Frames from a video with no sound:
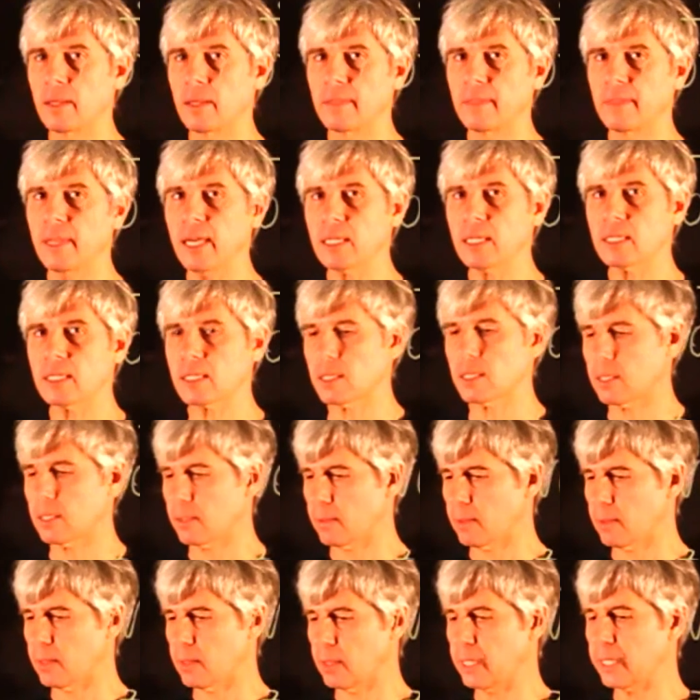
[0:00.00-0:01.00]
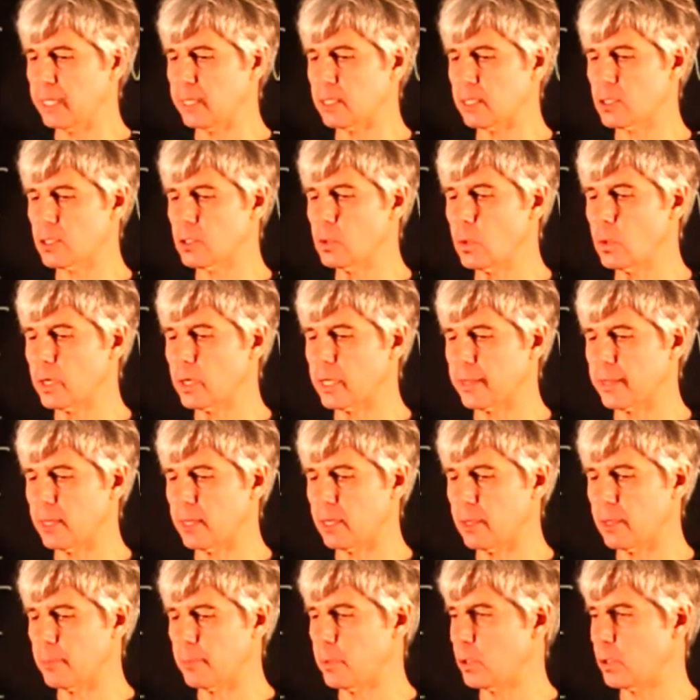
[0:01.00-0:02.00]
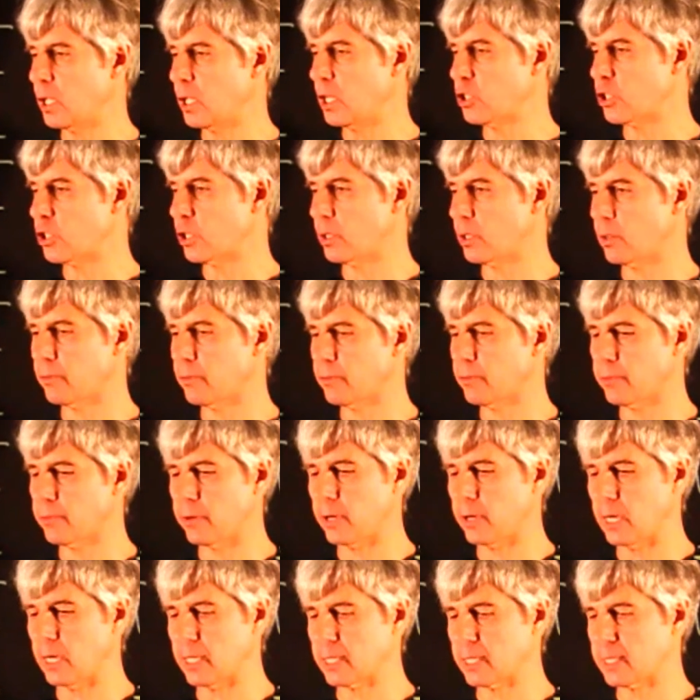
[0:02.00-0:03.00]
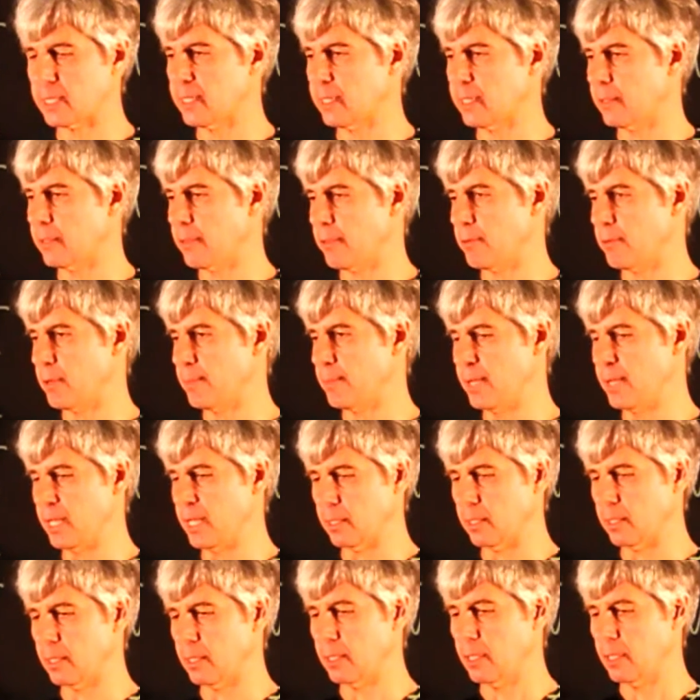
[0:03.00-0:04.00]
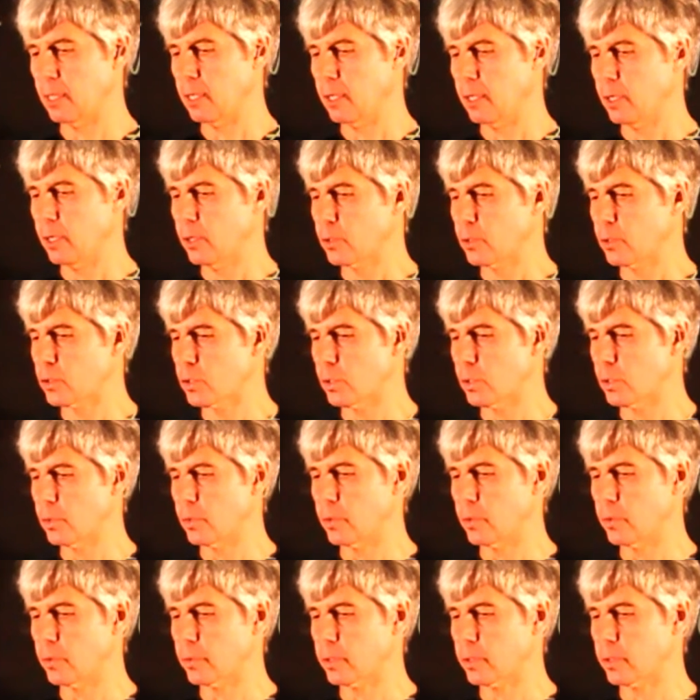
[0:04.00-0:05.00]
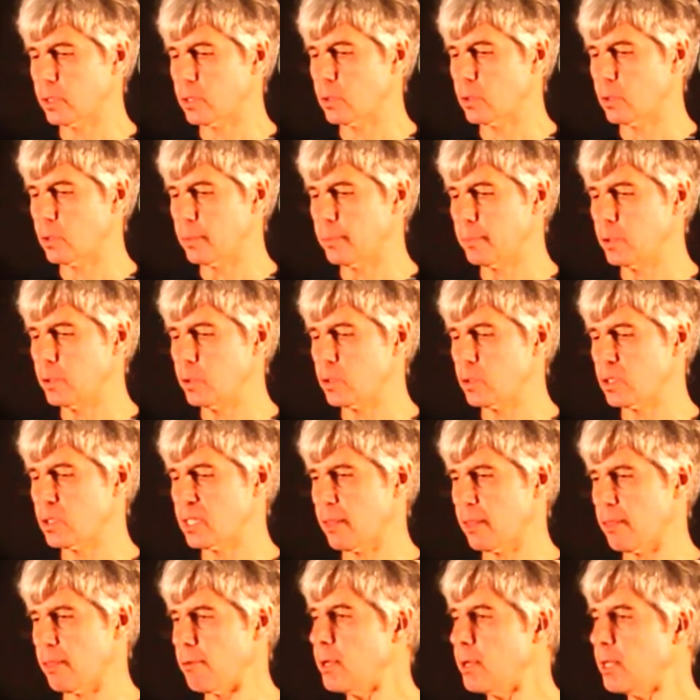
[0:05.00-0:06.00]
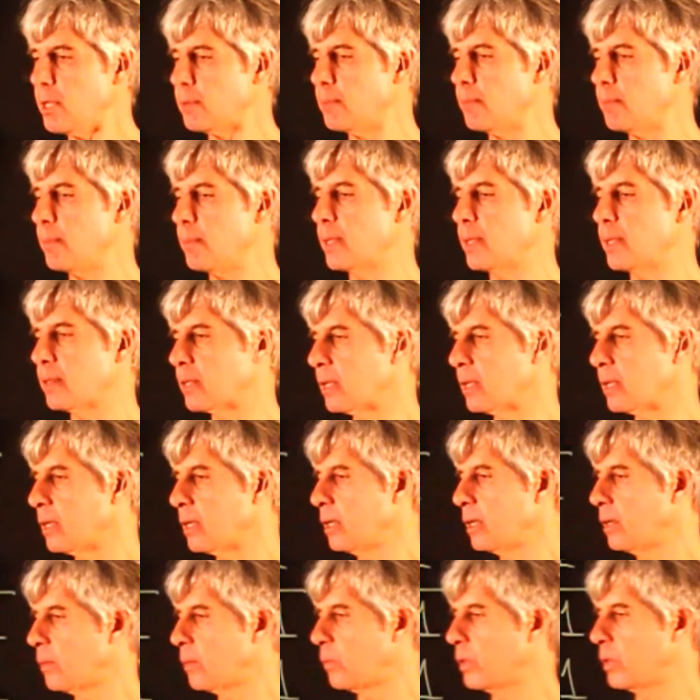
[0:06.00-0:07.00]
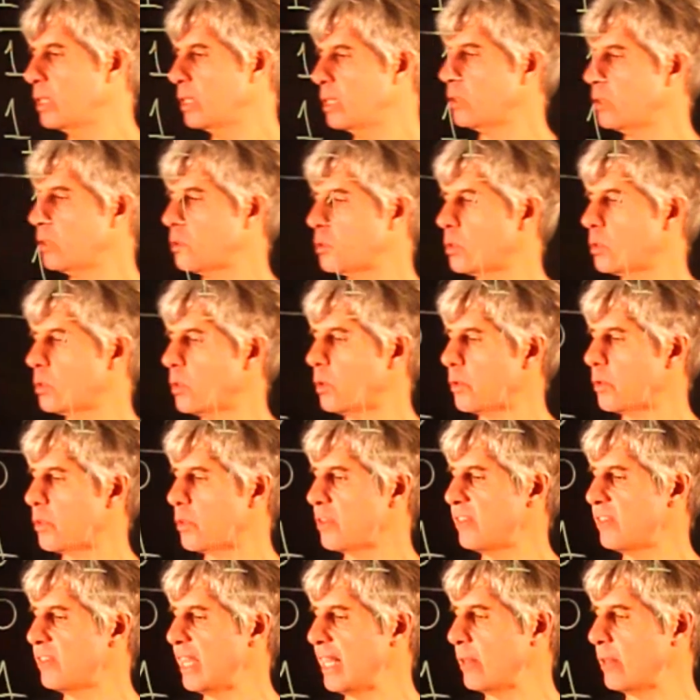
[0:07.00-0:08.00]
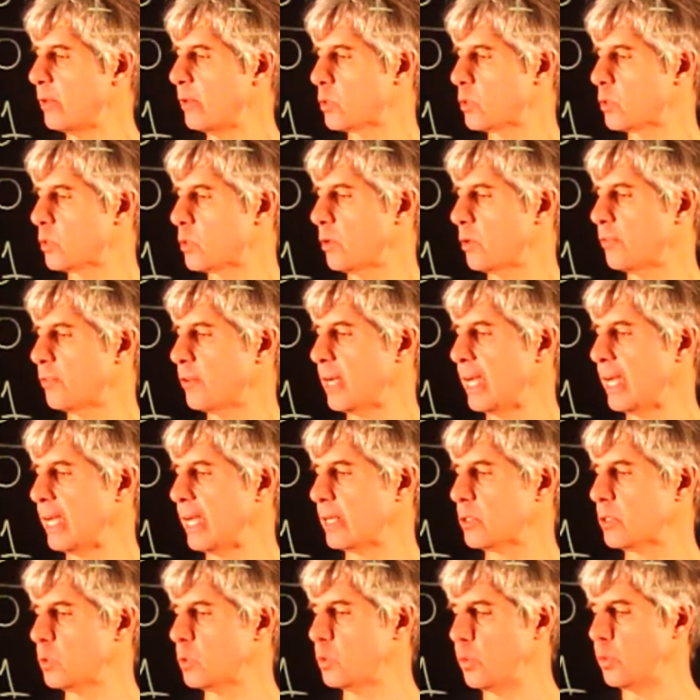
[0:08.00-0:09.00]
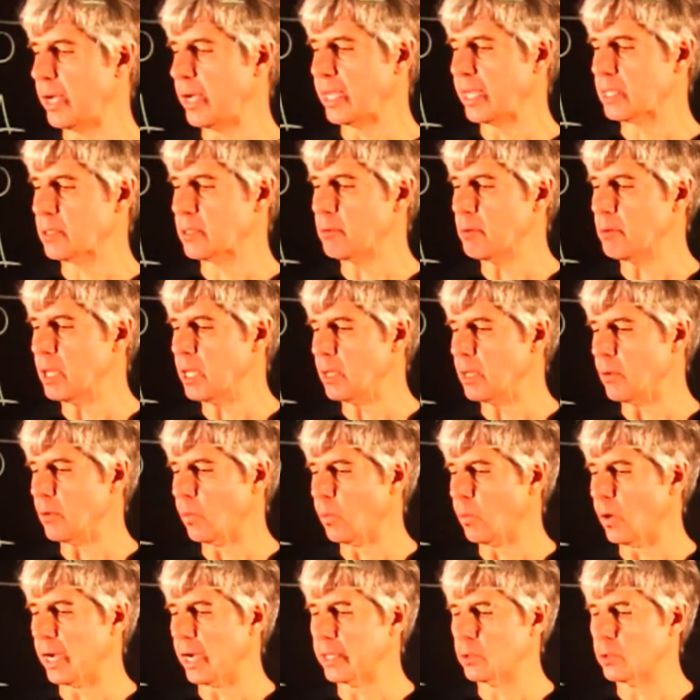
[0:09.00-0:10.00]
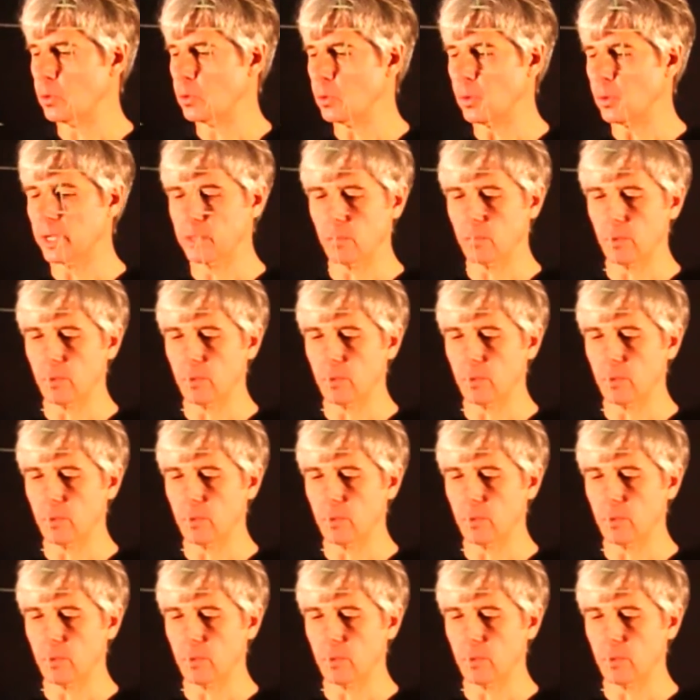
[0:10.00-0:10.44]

Next, let us look at the computation of Z3 bit. So to compute Z3 bit, we need to know the values of x2, x3, y2, and